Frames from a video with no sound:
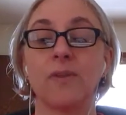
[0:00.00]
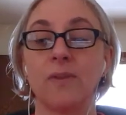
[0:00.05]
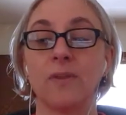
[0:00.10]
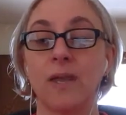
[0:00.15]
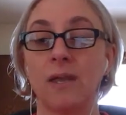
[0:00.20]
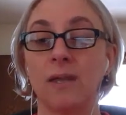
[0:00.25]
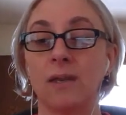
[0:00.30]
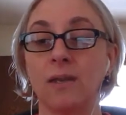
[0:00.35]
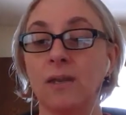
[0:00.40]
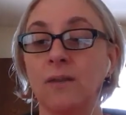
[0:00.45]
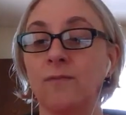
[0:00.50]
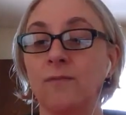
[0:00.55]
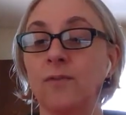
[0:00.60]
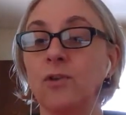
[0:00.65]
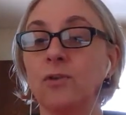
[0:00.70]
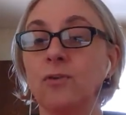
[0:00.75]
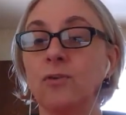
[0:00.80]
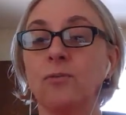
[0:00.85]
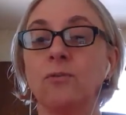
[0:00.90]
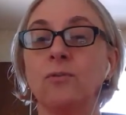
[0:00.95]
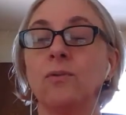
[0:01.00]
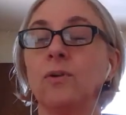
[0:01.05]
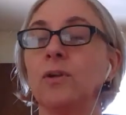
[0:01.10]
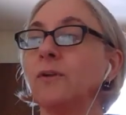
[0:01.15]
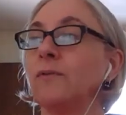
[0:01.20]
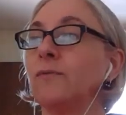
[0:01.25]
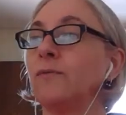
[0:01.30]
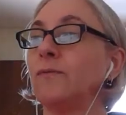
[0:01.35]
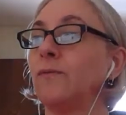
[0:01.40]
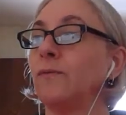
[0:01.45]
that if you
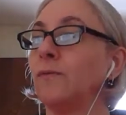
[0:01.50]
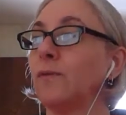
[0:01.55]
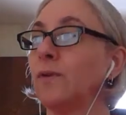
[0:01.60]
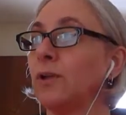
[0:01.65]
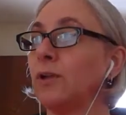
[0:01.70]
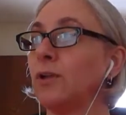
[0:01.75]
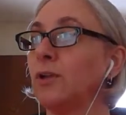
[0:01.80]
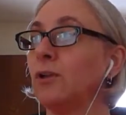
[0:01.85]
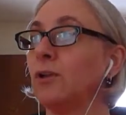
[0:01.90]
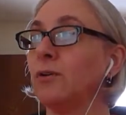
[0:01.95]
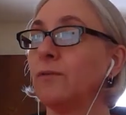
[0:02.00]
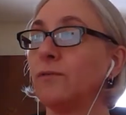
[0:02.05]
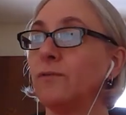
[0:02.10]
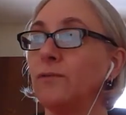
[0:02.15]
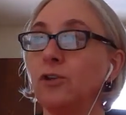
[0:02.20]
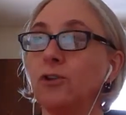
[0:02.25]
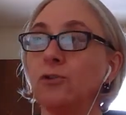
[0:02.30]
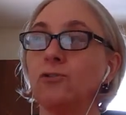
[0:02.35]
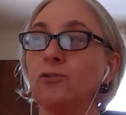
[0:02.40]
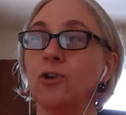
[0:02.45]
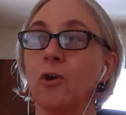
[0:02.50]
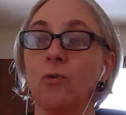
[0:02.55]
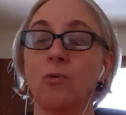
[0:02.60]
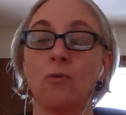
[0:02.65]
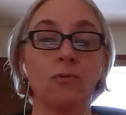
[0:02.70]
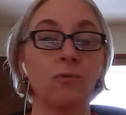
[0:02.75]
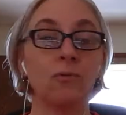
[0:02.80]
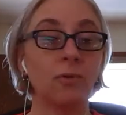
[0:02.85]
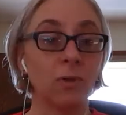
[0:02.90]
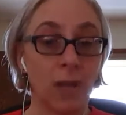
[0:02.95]

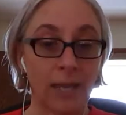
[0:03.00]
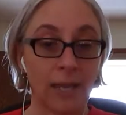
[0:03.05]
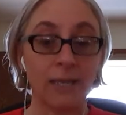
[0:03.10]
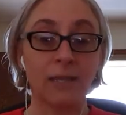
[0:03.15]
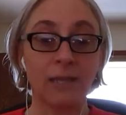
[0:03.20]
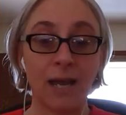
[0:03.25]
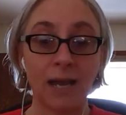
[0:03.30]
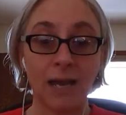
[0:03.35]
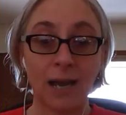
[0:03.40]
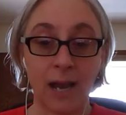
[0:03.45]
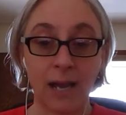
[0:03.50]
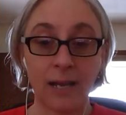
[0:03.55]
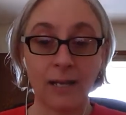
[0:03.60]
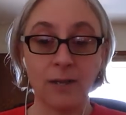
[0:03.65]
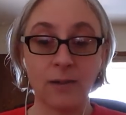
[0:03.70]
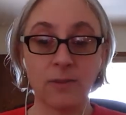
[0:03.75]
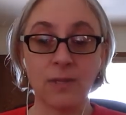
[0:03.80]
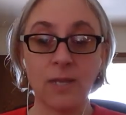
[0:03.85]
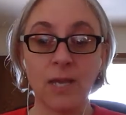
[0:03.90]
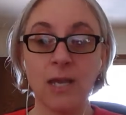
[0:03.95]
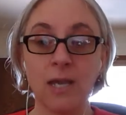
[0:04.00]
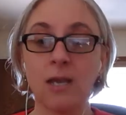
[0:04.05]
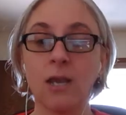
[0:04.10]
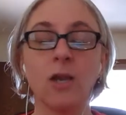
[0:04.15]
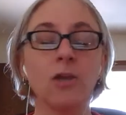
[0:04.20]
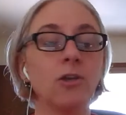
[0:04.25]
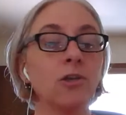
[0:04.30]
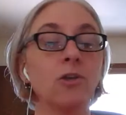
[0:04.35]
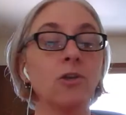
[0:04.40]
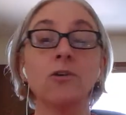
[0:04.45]
don't like that kind of thing,
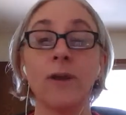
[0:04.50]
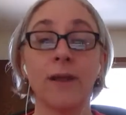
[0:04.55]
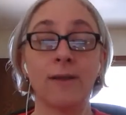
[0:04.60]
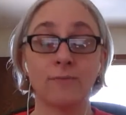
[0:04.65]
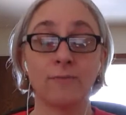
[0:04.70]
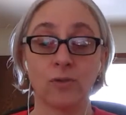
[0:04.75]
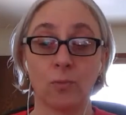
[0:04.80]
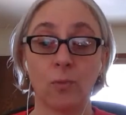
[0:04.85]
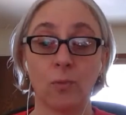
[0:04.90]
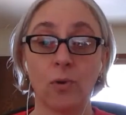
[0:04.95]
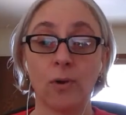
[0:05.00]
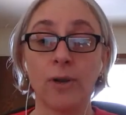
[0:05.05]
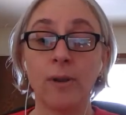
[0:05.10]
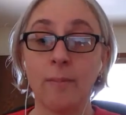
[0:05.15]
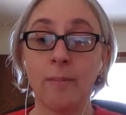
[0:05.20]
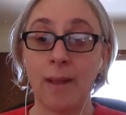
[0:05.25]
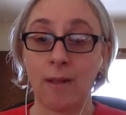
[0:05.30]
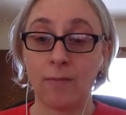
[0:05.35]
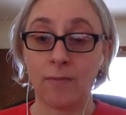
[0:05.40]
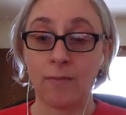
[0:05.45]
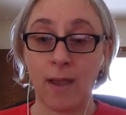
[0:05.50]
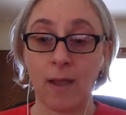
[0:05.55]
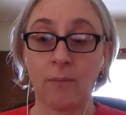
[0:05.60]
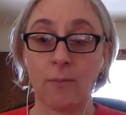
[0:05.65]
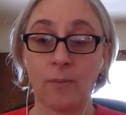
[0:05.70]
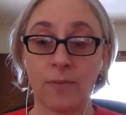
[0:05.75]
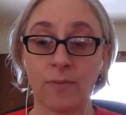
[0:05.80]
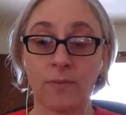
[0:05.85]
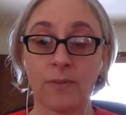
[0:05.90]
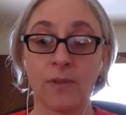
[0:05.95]
you don't have to worry about that
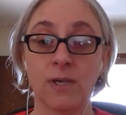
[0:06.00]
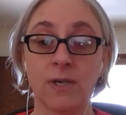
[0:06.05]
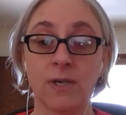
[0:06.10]
with this.